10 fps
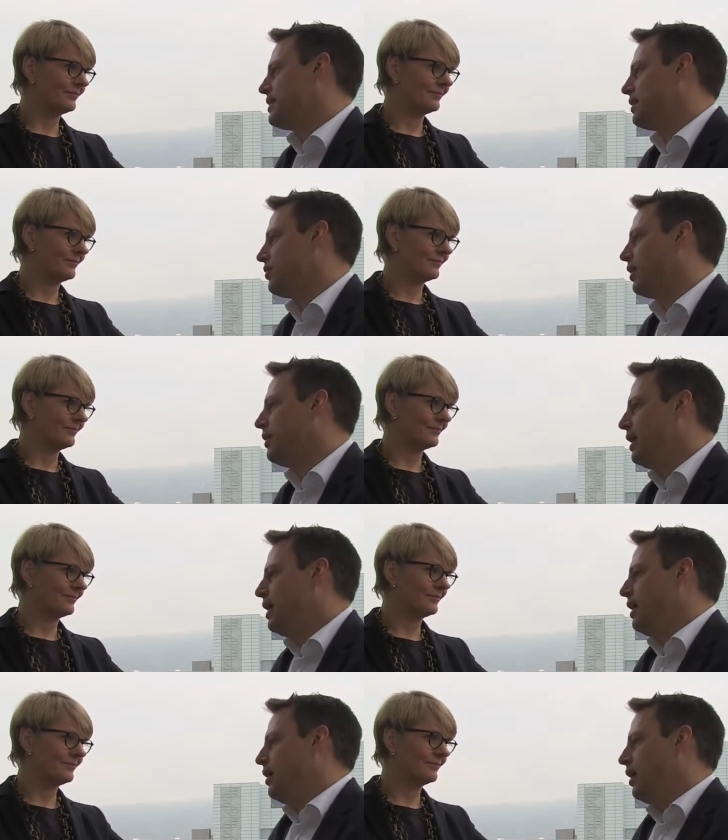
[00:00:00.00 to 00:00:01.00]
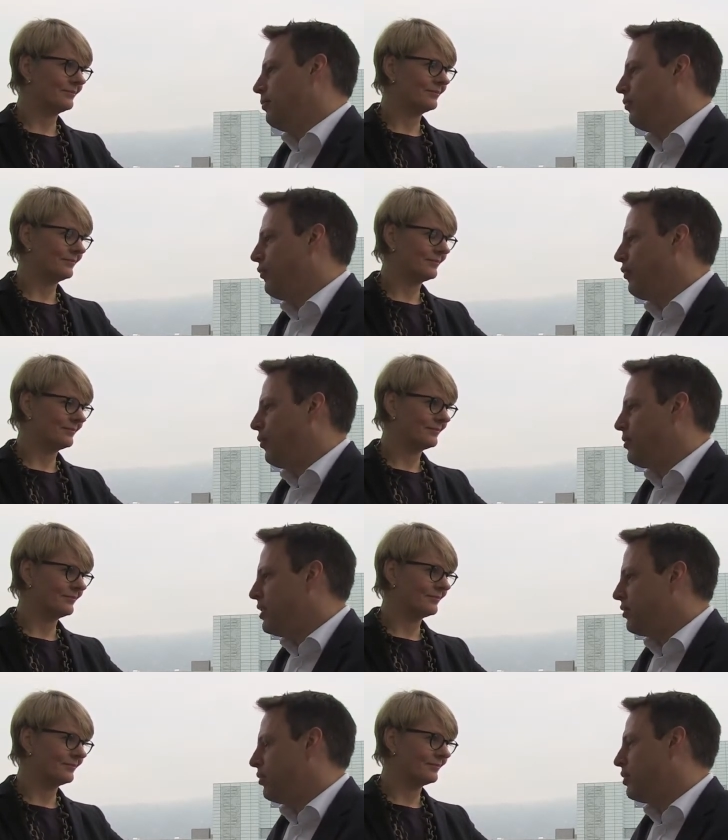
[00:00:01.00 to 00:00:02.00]
Speaker 1: etc. Um, from
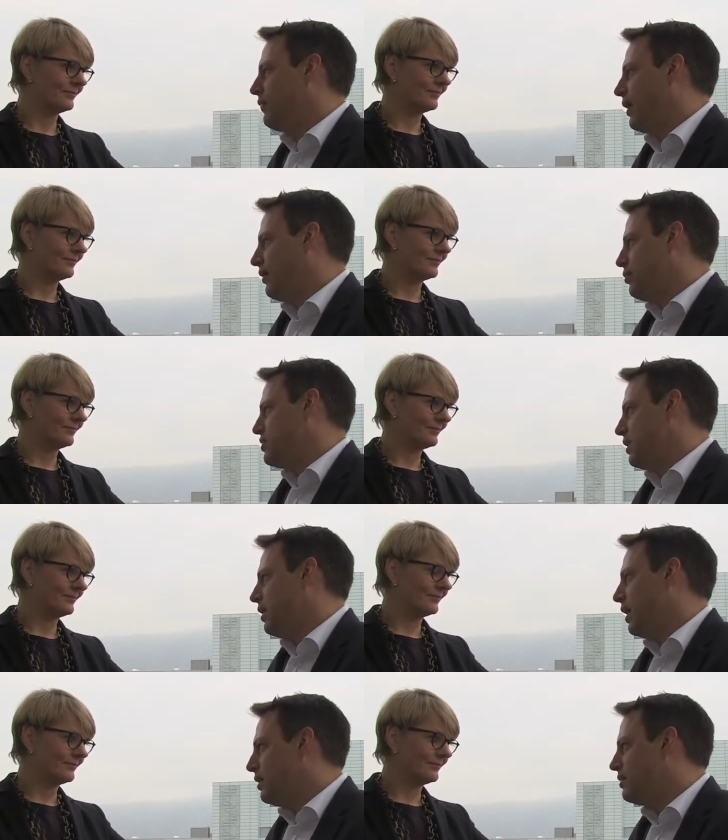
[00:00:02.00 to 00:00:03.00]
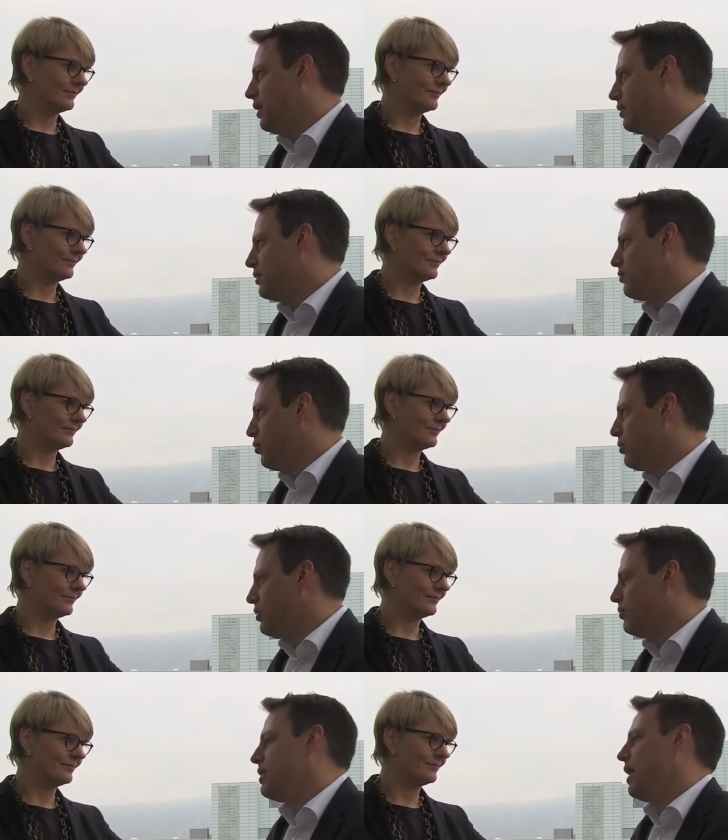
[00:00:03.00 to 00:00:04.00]
these 35% highly talented
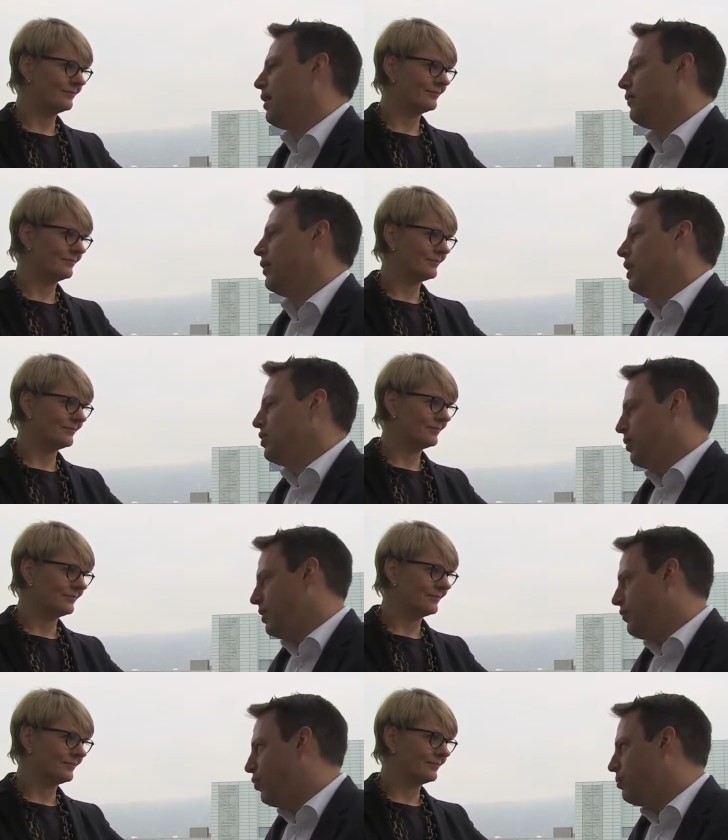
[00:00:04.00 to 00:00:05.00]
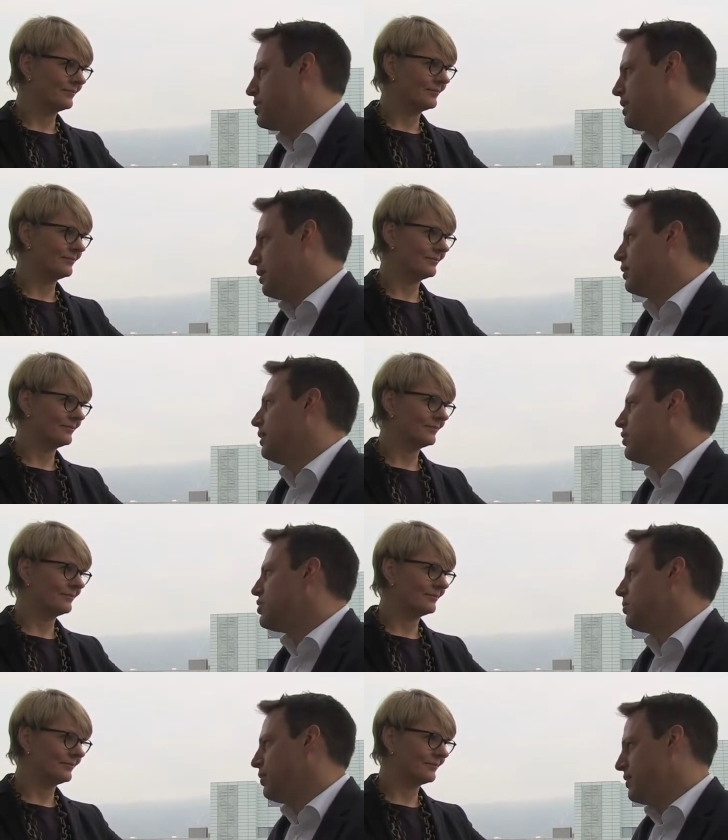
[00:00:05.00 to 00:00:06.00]
women, we have 24% in
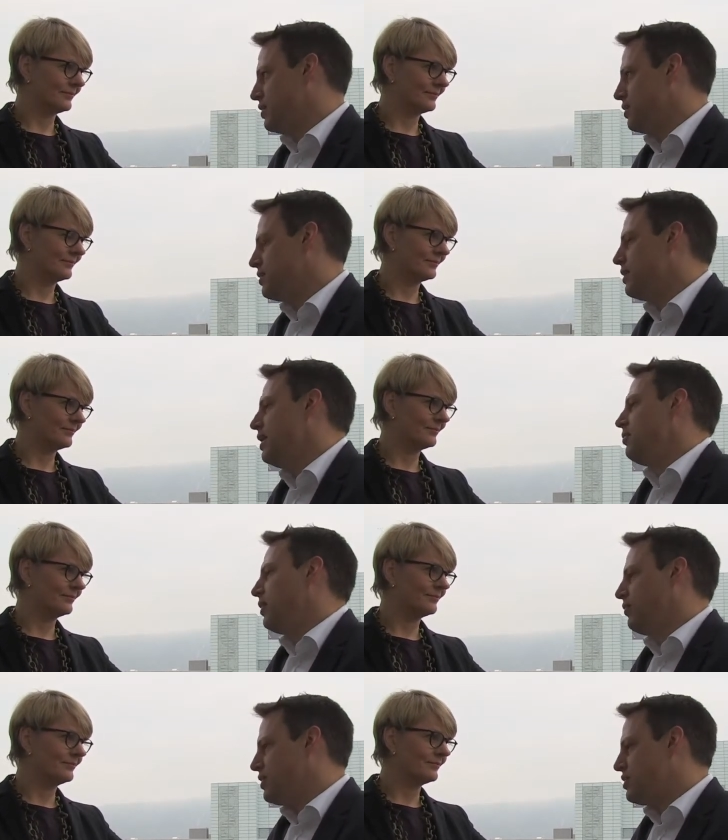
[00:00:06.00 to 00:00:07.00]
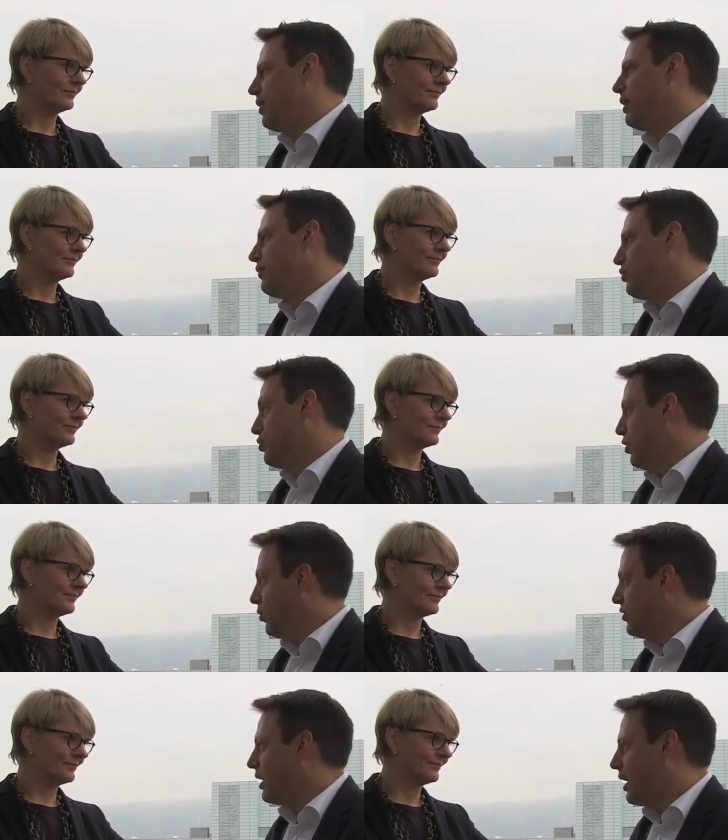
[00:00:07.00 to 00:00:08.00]
leadership positions, but we strive to
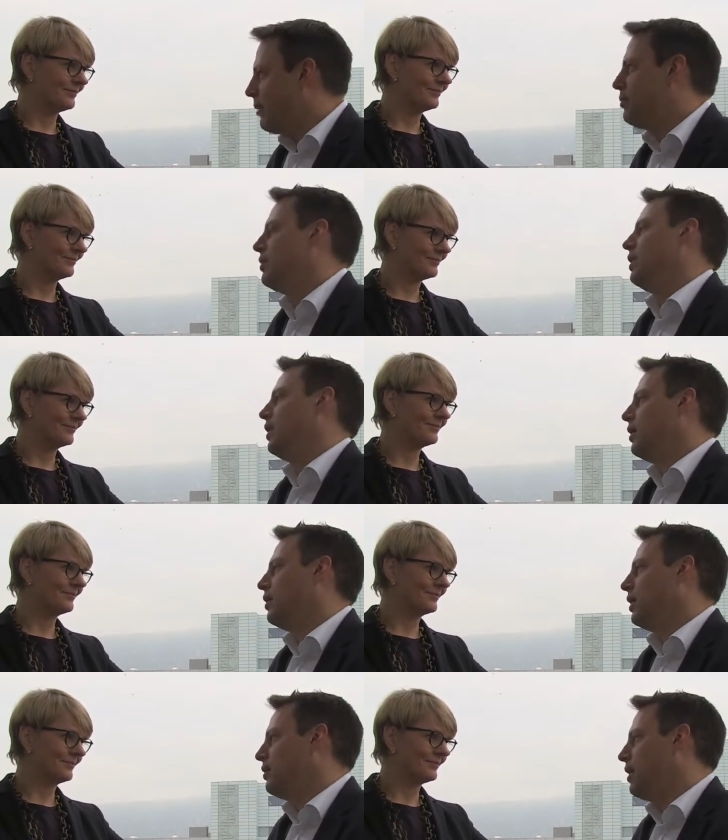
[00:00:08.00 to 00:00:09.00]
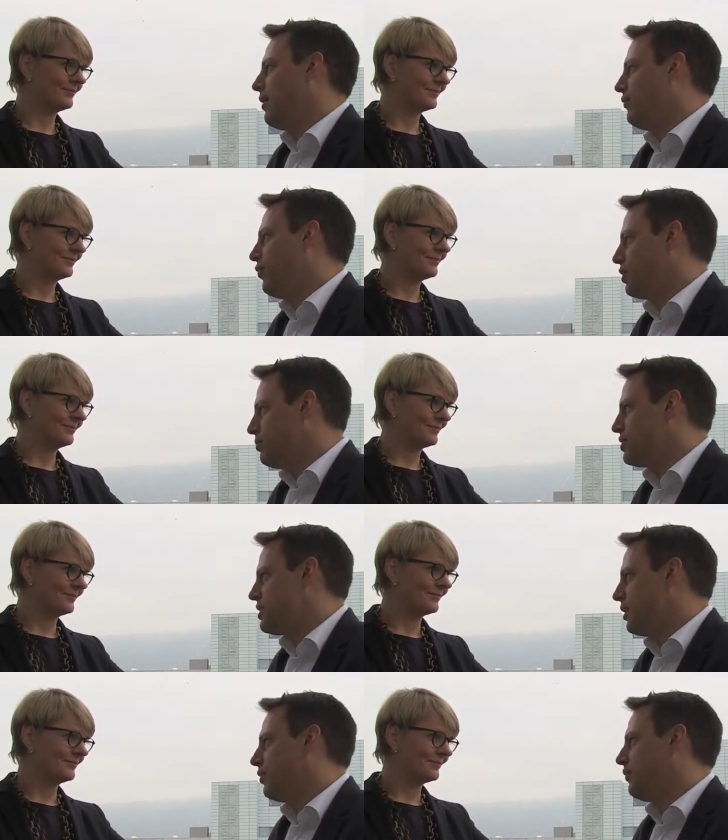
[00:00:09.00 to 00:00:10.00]
close that gap uh, and have
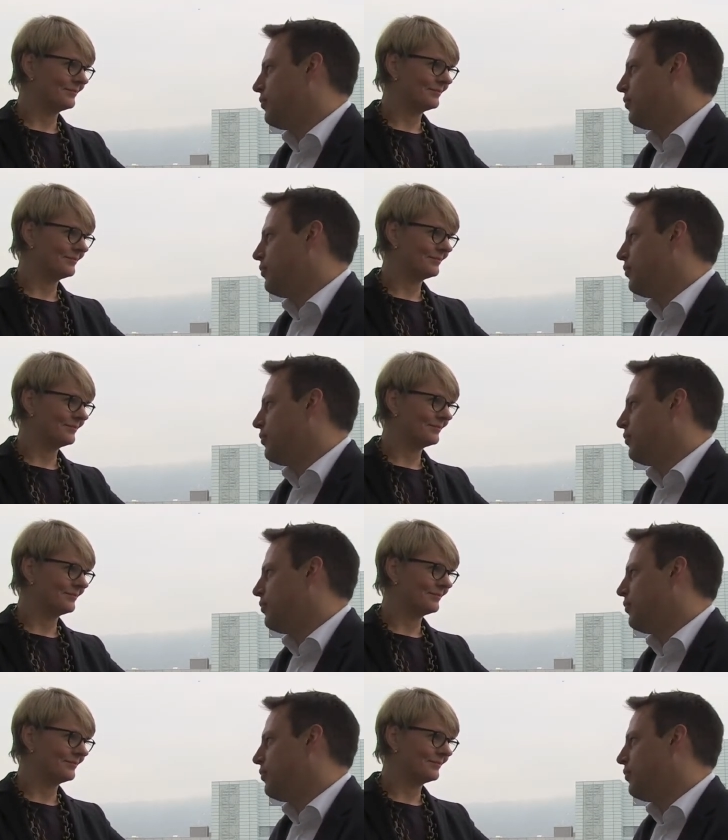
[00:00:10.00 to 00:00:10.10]
40% of